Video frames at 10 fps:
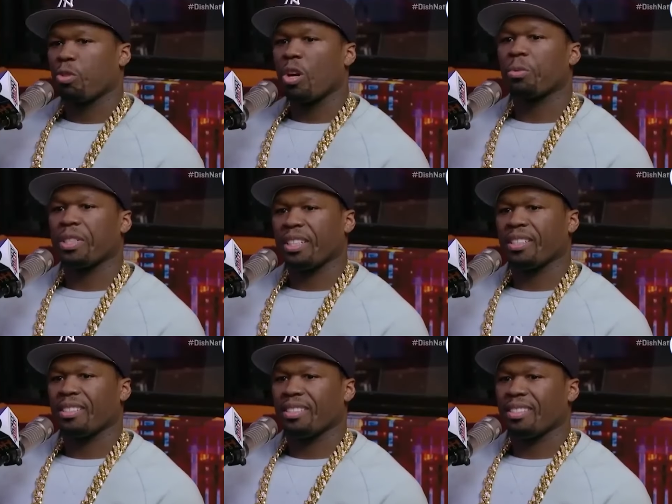on my show
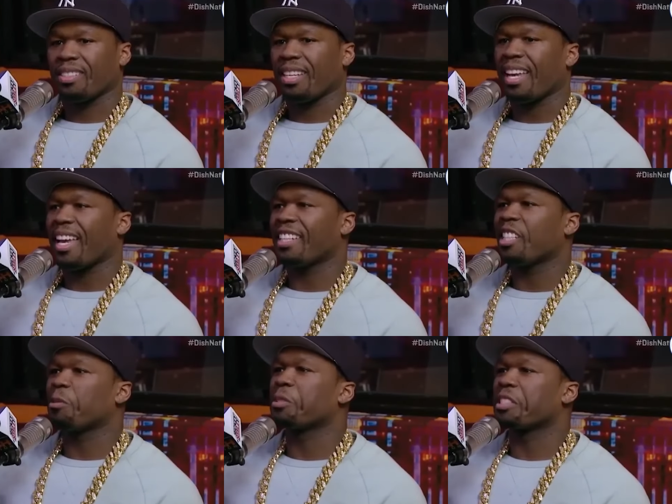would catapult her to
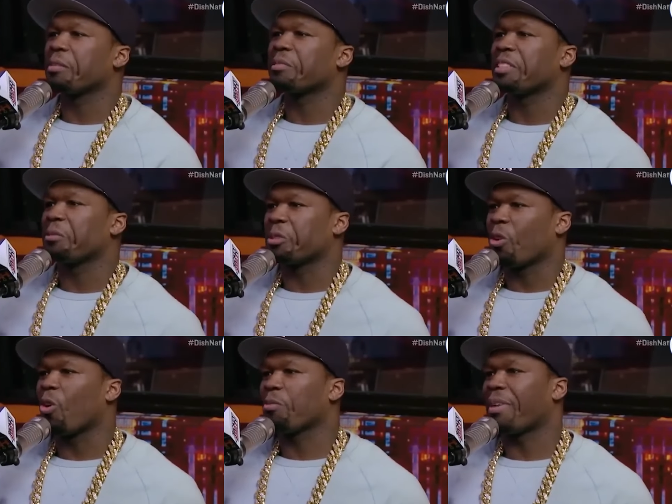new heights.
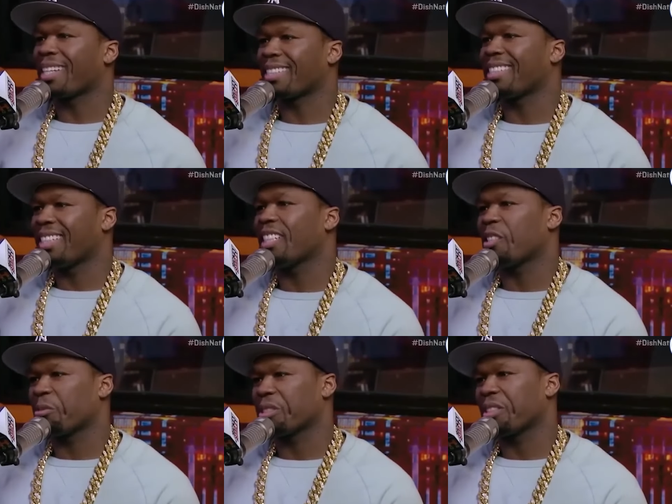Plus,
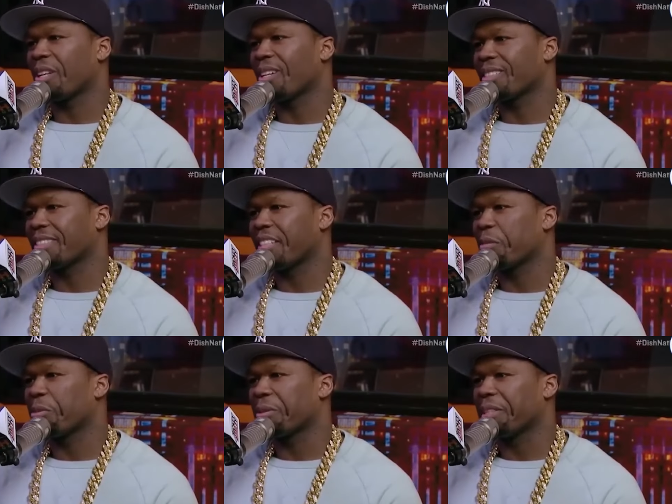I'm not into
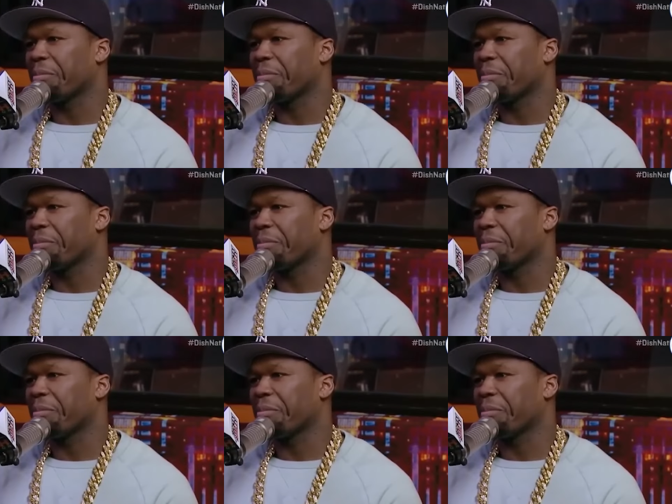marketing or